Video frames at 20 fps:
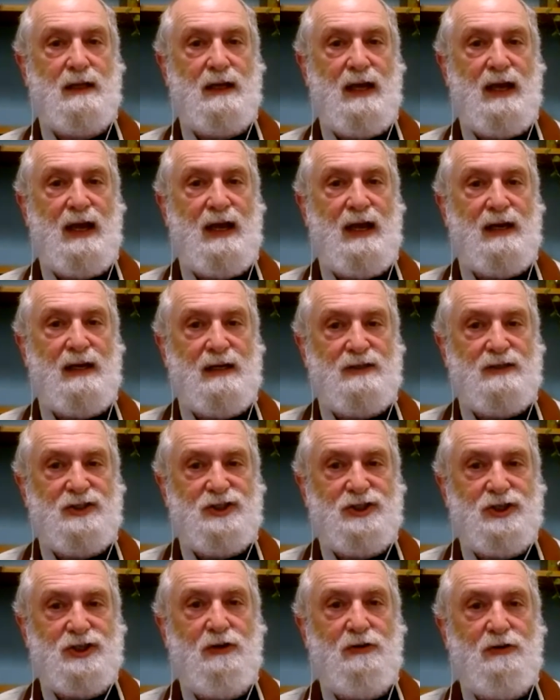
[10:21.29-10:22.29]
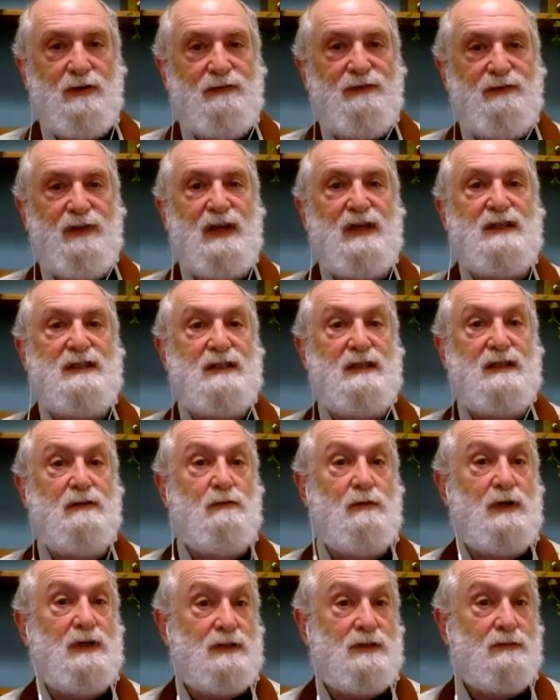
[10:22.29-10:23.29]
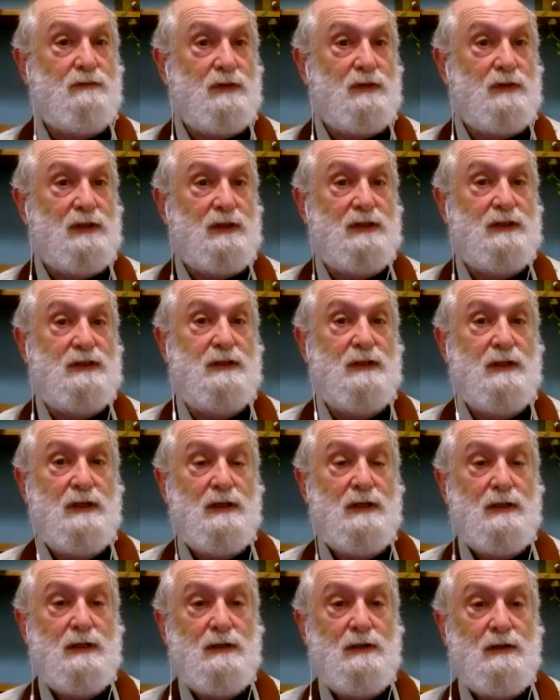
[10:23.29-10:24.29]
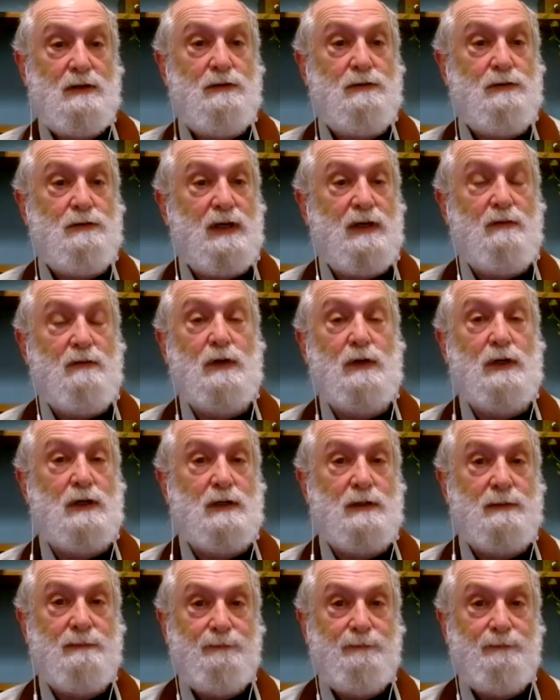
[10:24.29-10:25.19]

and showed a face that wasn't really who they were.